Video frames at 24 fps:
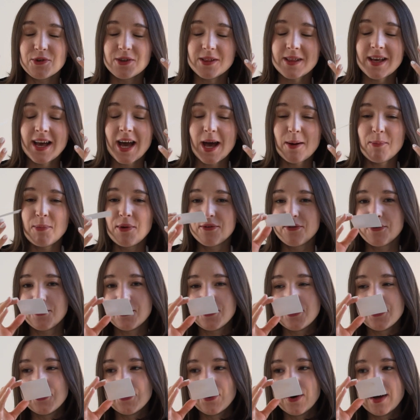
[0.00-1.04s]
really happy for
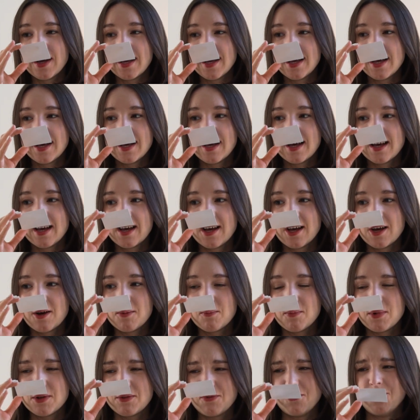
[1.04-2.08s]
you.
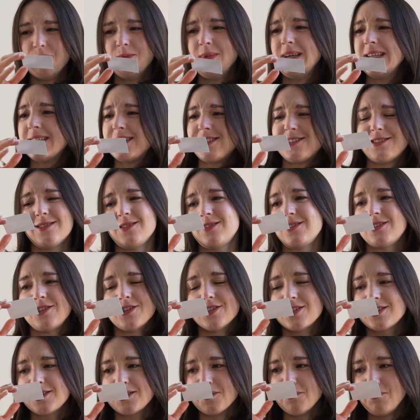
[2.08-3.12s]
But for me,
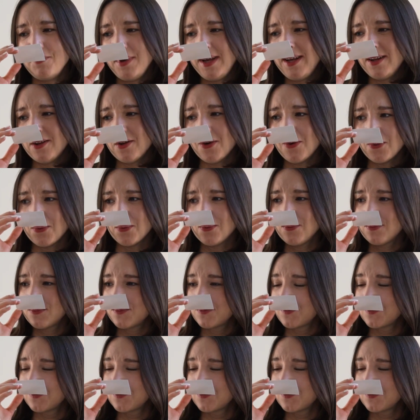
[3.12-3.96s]
just a big no.